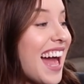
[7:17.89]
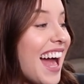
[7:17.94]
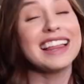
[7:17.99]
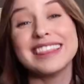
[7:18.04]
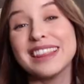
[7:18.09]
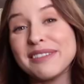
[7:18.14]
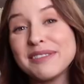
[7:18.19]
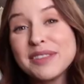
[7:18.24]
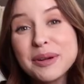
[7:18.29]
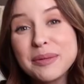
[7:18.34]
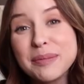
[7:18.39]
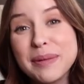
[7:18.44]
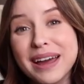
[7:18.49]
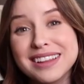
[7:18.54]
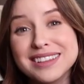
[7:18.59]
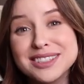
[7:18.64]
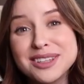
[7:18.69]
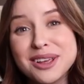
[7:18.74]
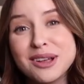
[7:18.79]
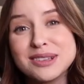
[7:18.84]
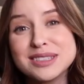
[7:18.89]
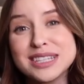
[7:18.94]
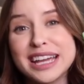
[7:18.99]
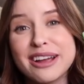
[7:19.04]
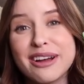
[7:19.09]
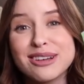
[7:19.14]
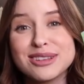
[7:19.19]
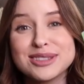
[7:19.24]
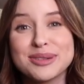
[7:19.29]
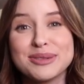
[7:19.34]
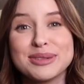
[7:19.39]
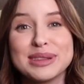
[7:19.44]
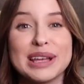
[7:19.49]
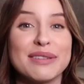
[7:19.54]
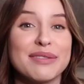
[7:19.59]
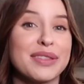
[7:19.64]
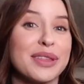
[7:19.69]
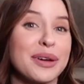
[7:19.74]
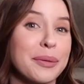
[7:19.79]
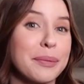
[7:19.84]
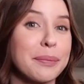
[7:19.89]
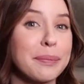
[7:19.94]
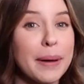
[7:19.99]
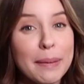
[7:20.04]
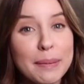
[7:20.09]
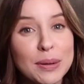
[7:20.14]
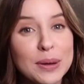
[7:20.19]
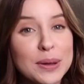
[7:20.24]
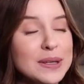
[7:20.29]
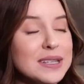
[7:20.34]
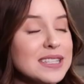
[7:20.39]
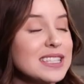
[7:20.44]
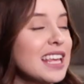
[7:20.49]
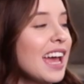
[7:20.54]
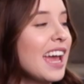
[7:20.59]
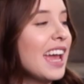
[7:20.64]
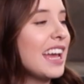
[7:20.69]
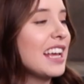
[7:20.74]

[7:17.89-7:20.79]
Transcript: I love their bath salts. I also love their bubbles.